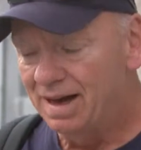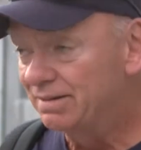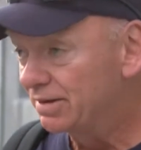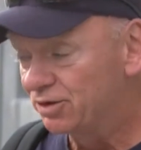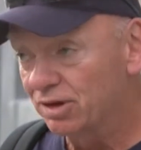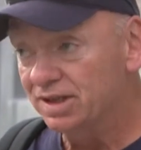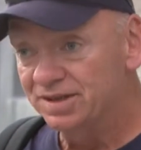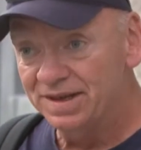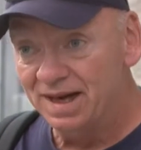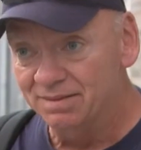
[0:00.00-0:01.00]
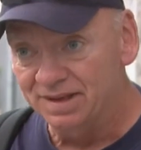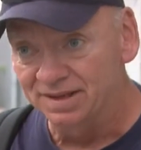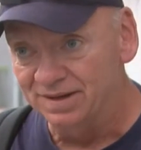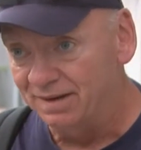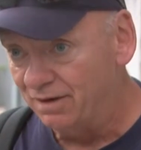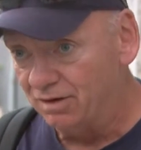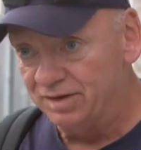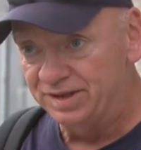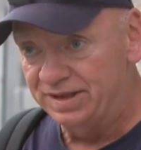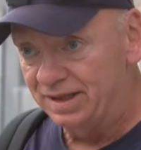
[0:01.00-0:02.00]
It's really sad because I've
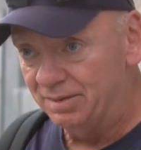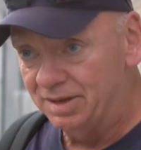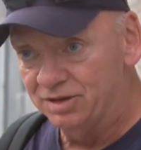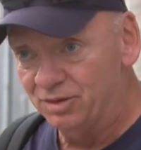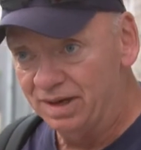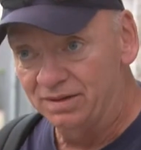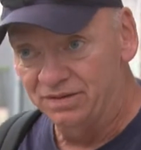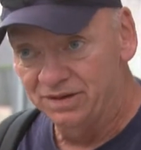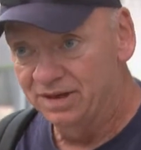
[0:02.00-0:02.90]
always seen him and his wife.